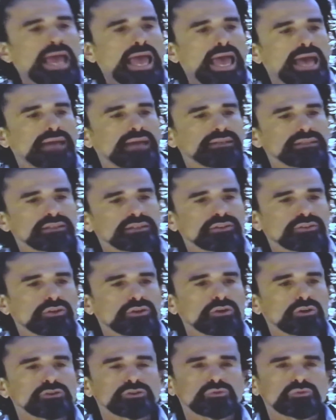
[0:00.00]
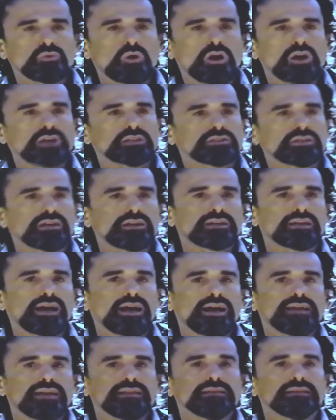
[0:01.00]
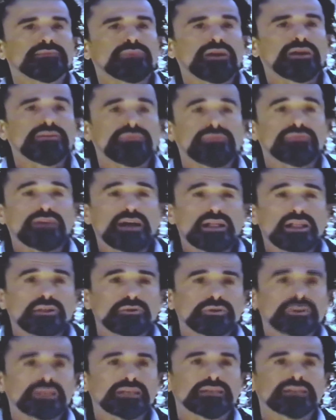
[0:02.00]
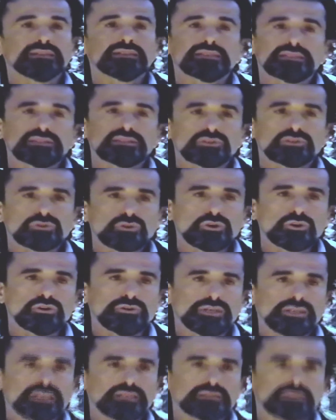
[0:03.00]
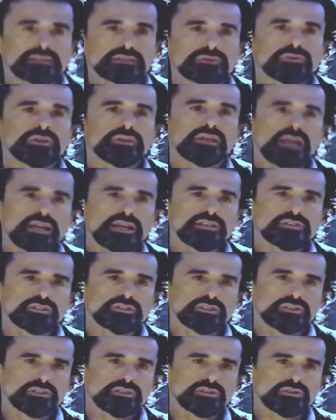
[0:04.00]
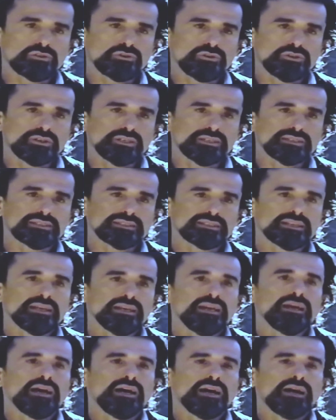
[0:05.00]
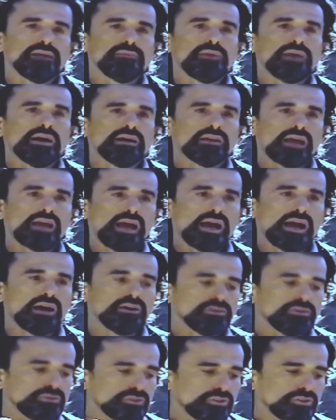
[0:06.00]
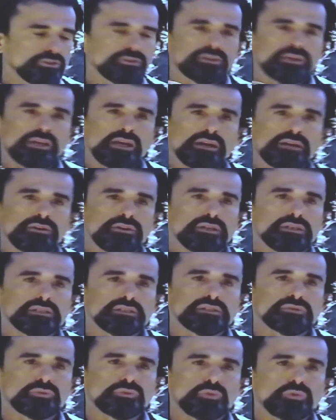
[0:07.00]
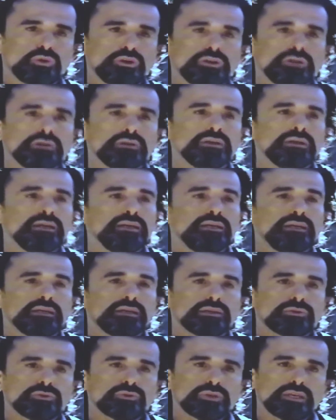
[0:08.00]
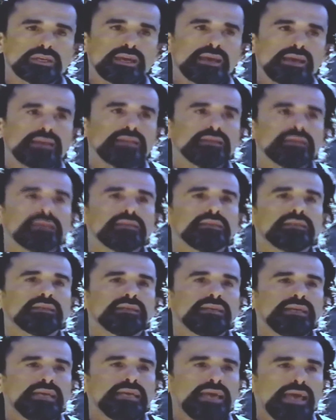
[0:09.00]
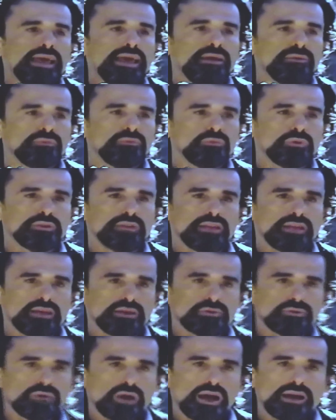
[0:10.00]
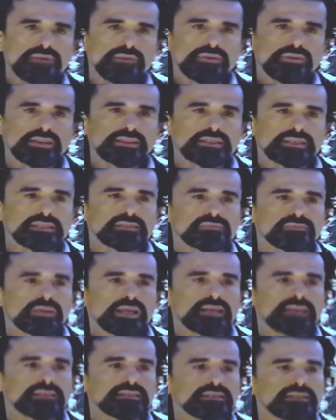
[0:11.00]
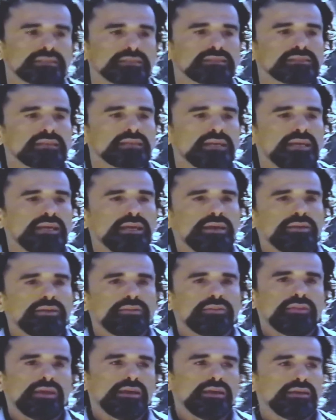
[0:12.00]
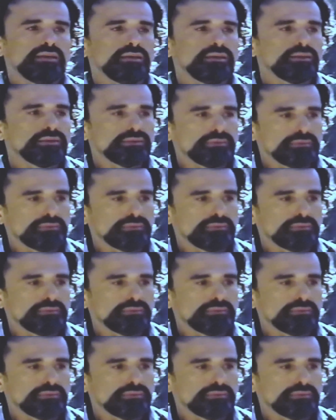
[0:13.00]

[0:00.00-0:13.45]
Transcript: And those walks are guided by following stories, creation stories, about how certain areas were created. And when they arrive at these places, they